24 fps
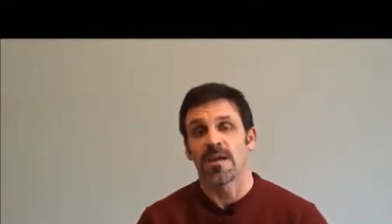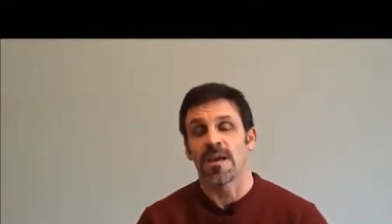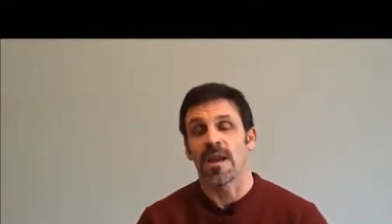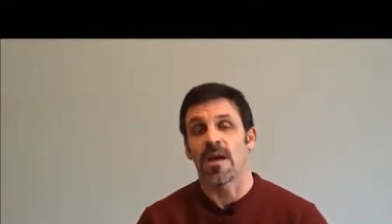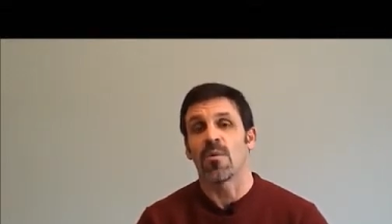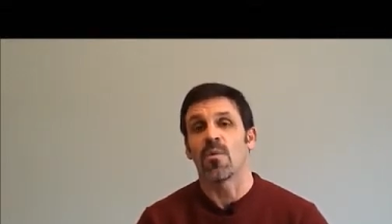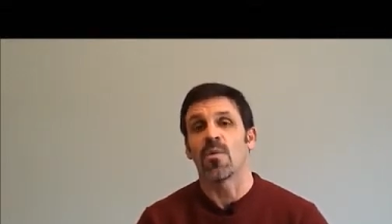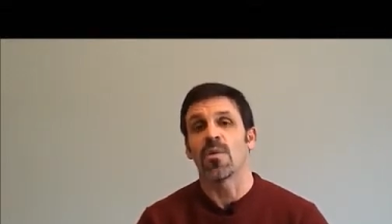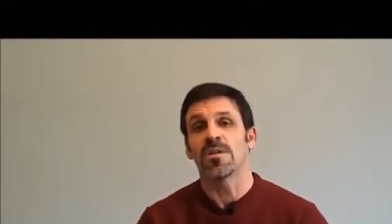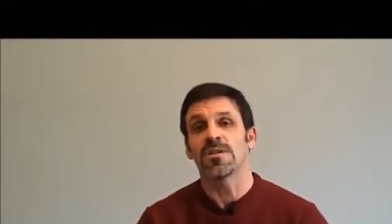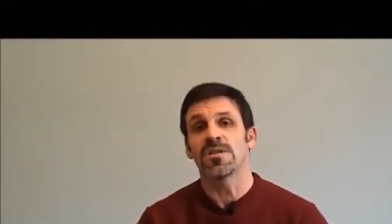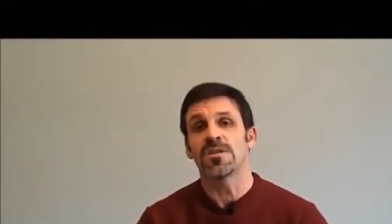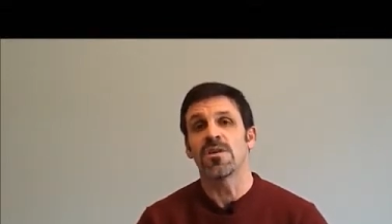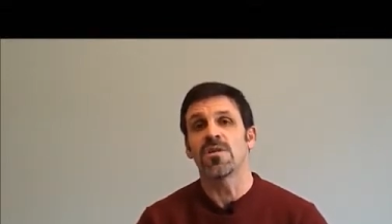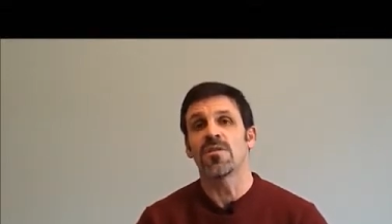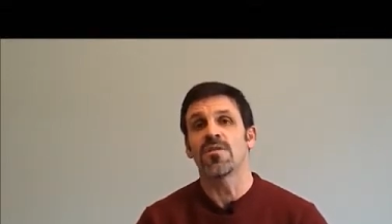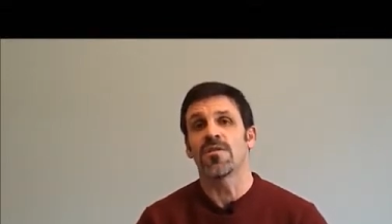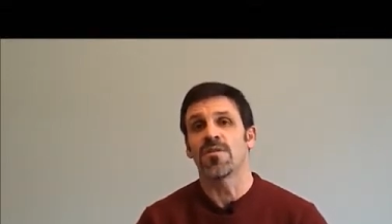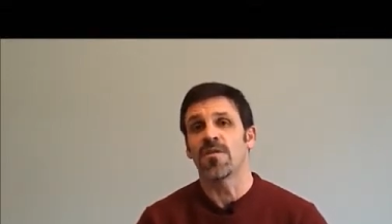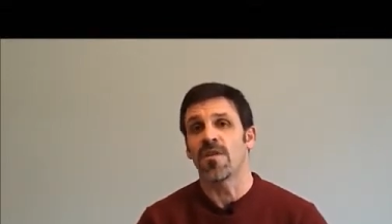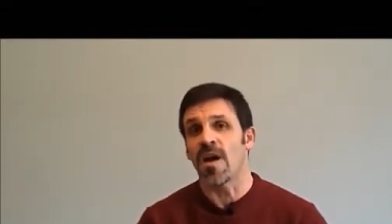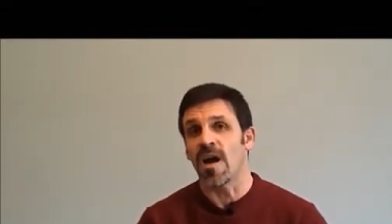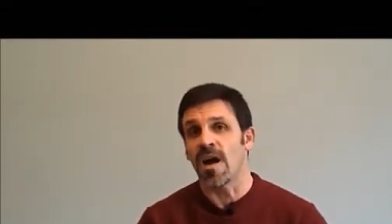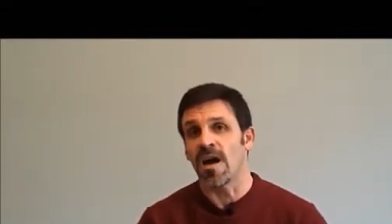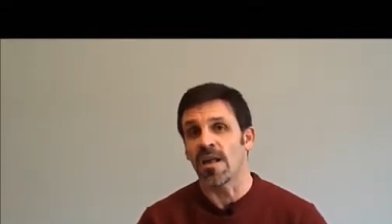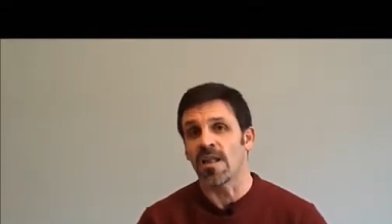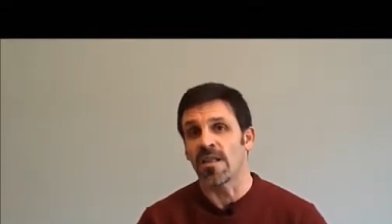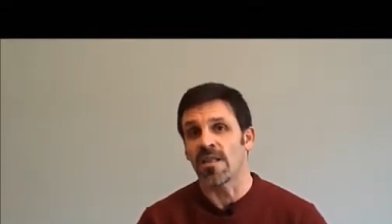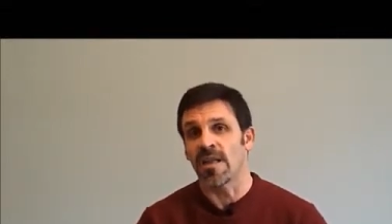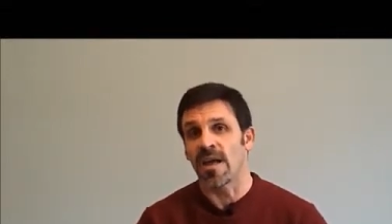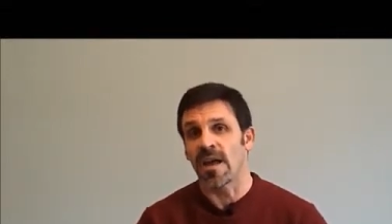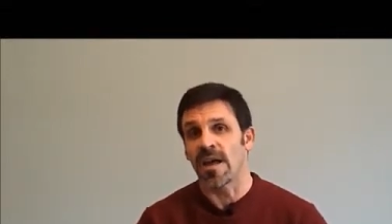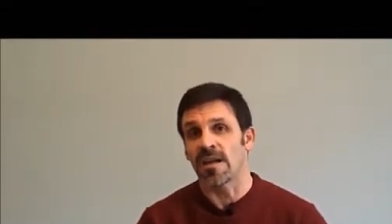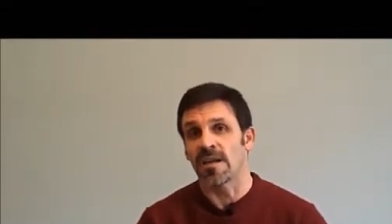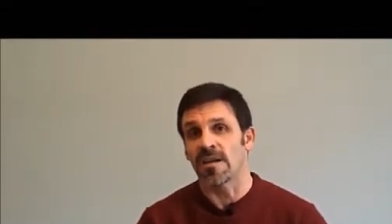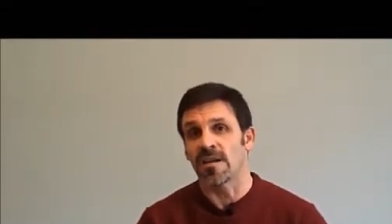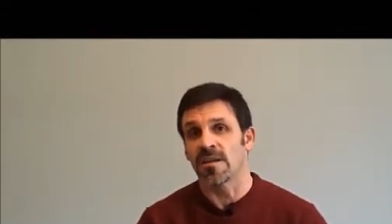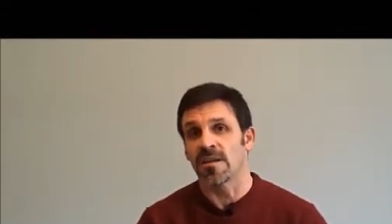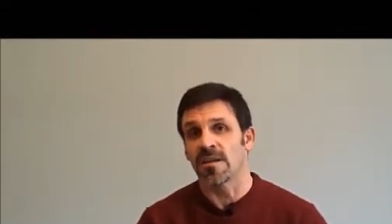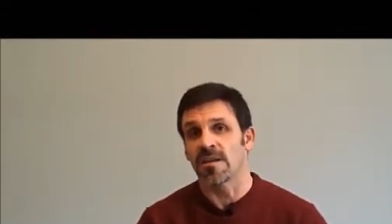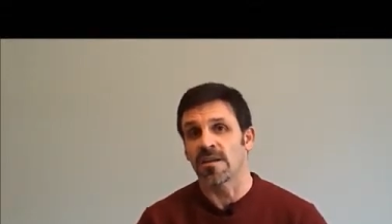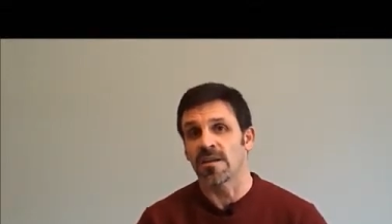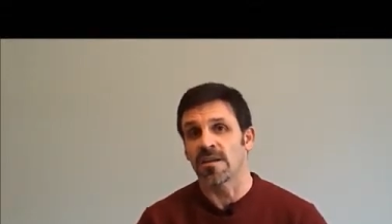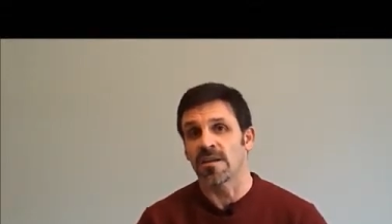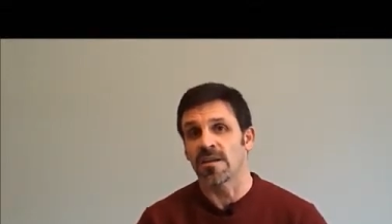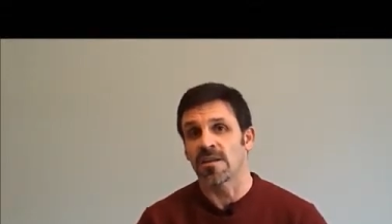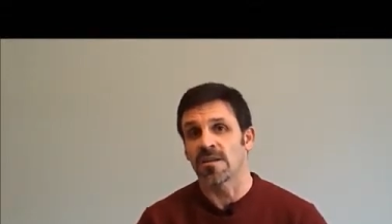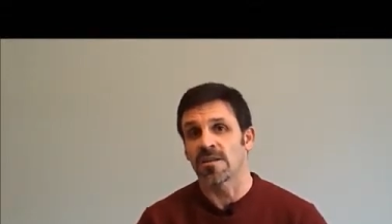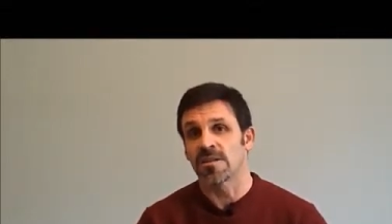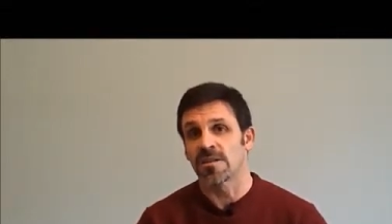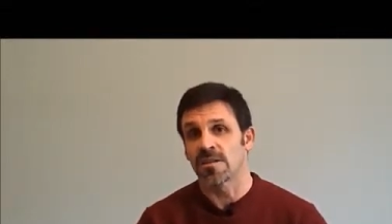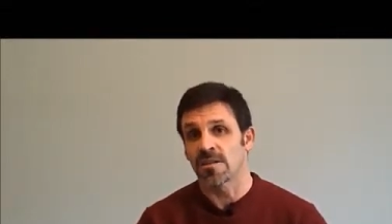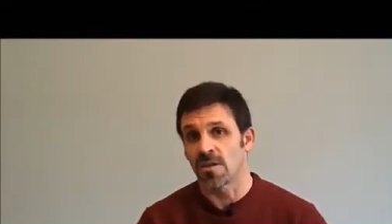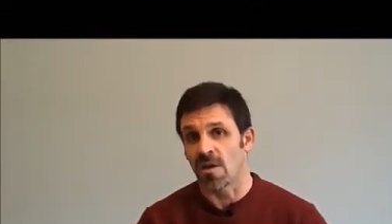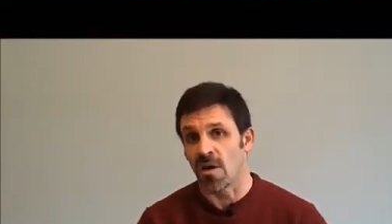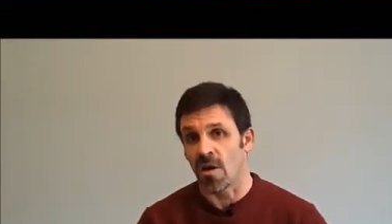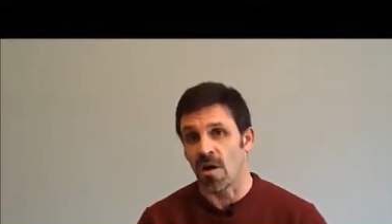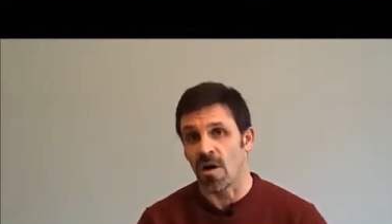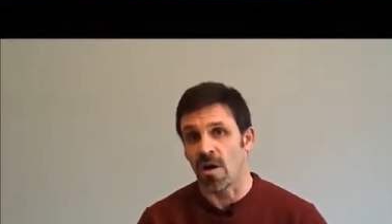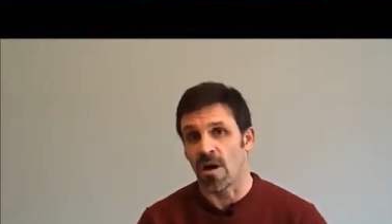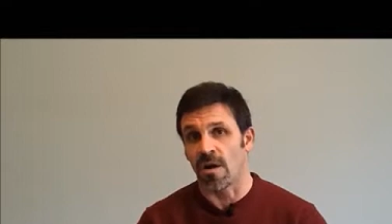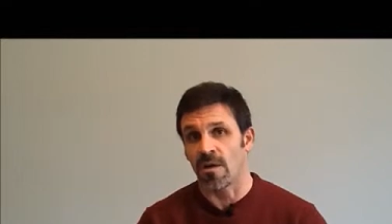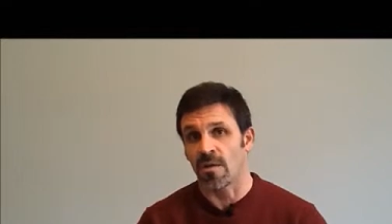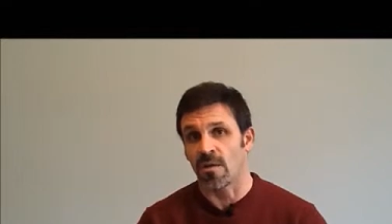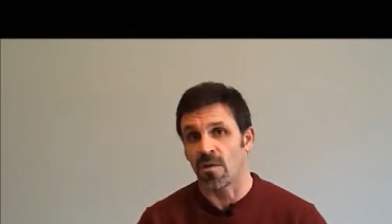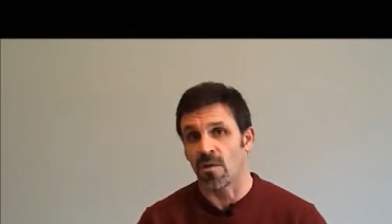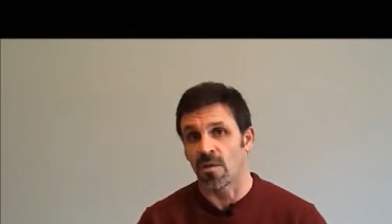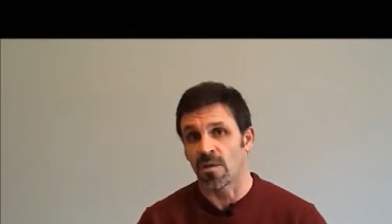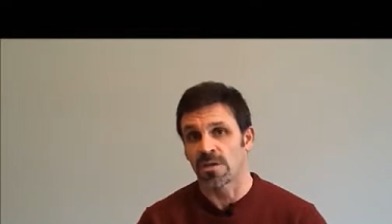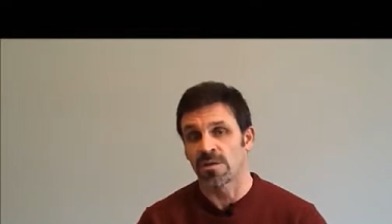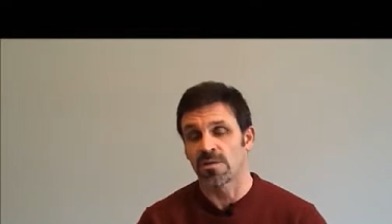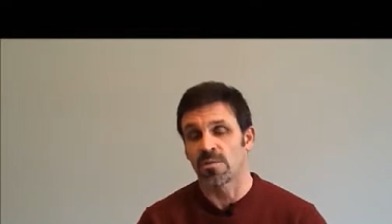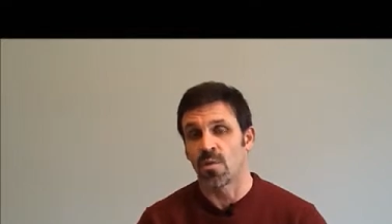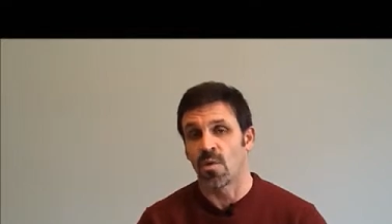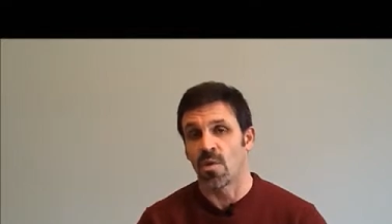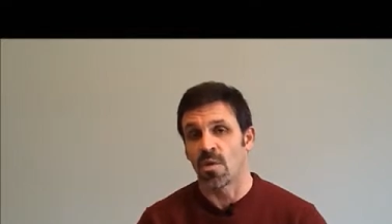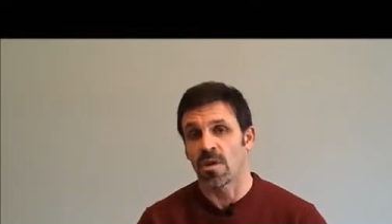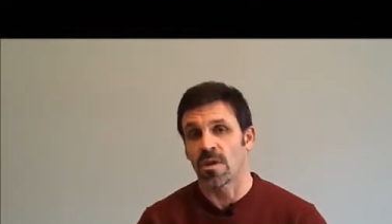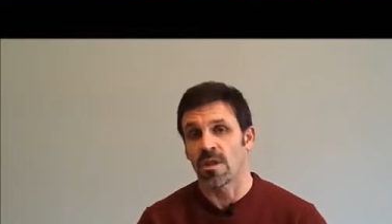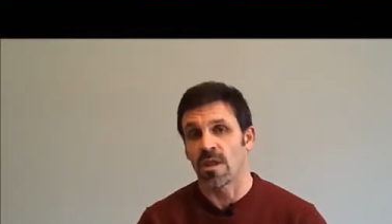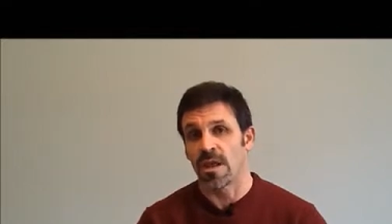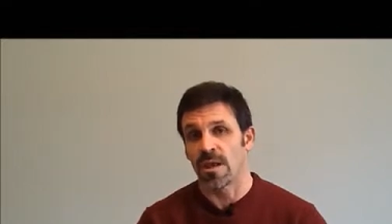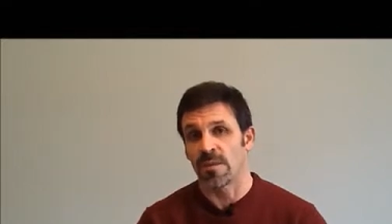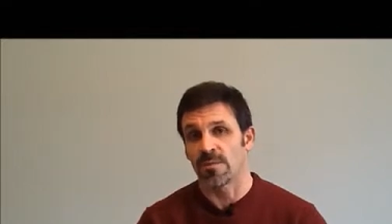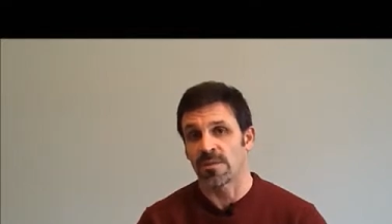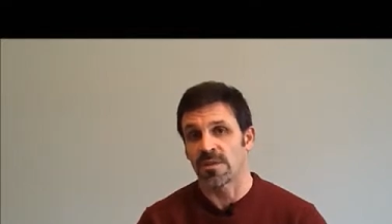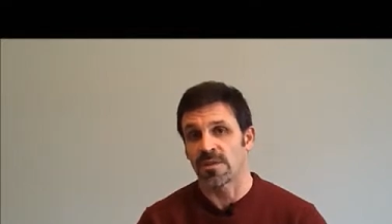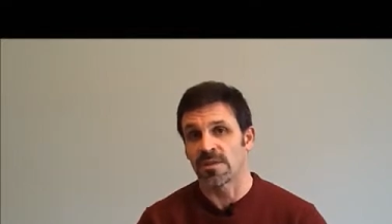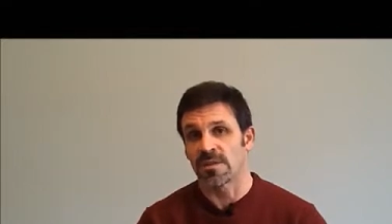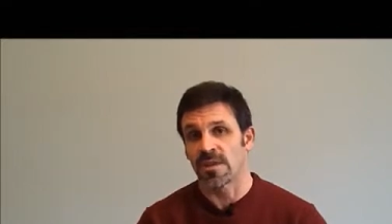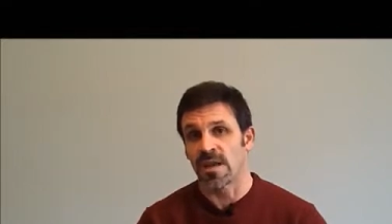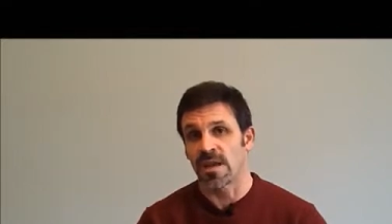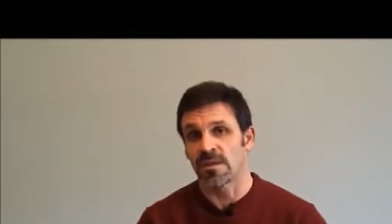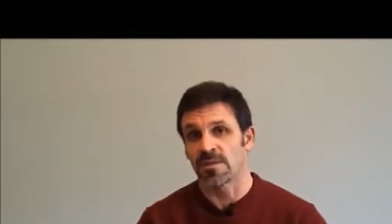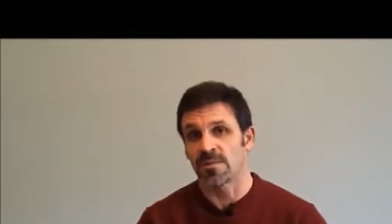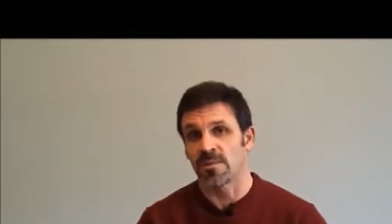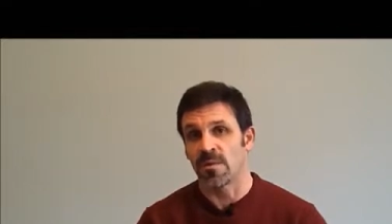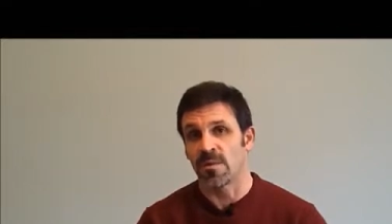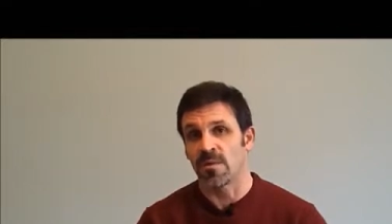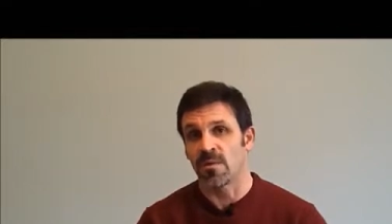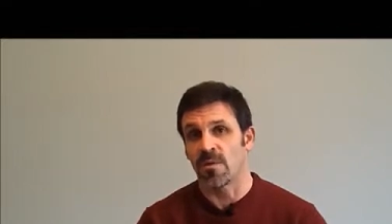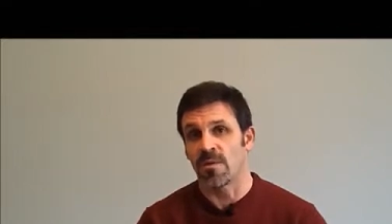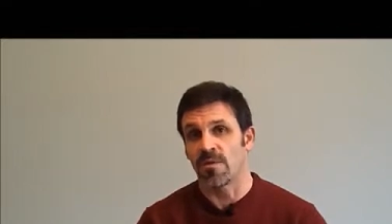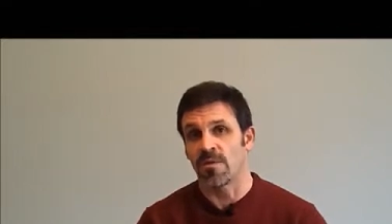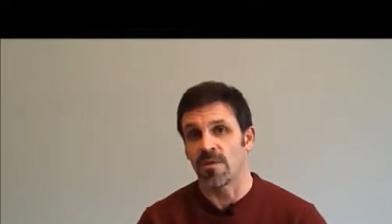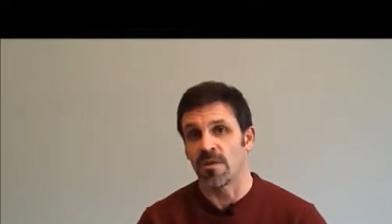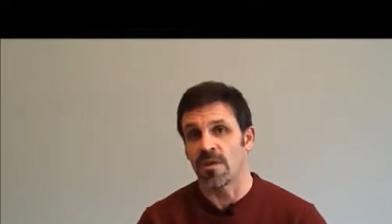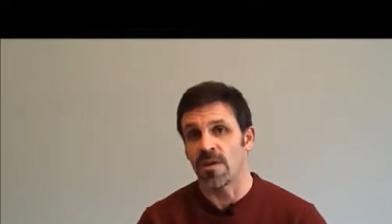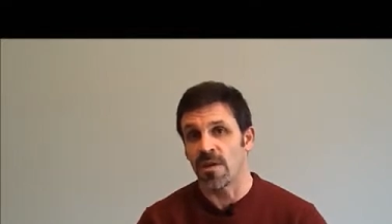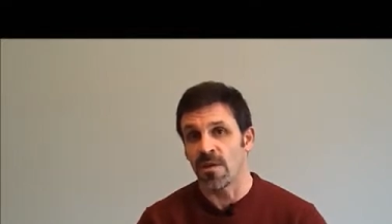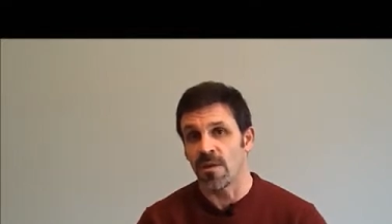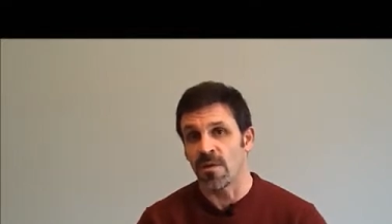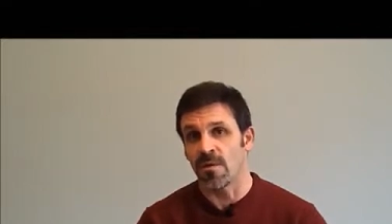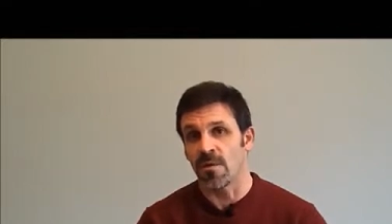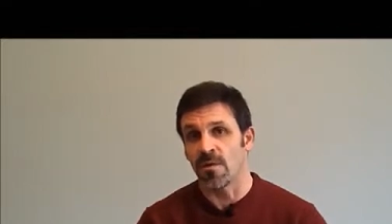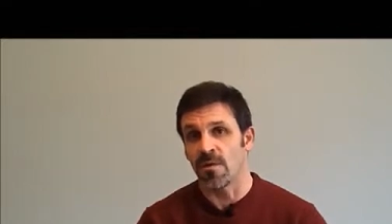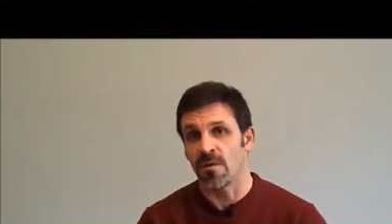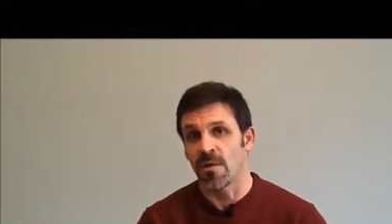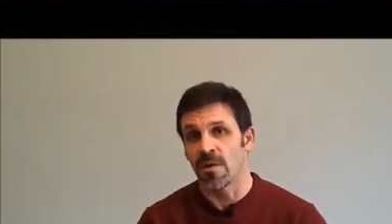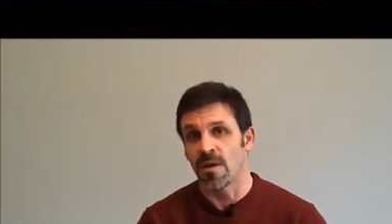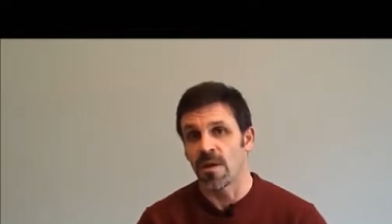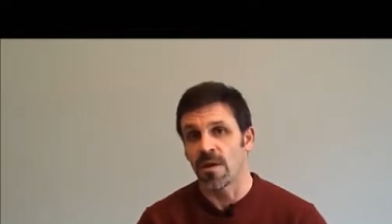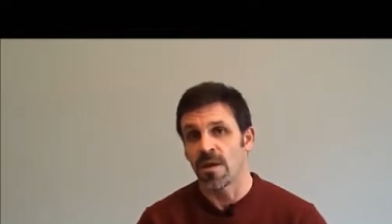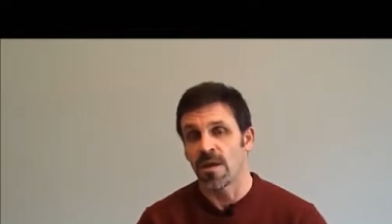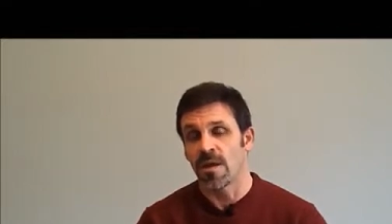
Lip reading: Now, once you file that SCAR, or Small Claims Assessment Review,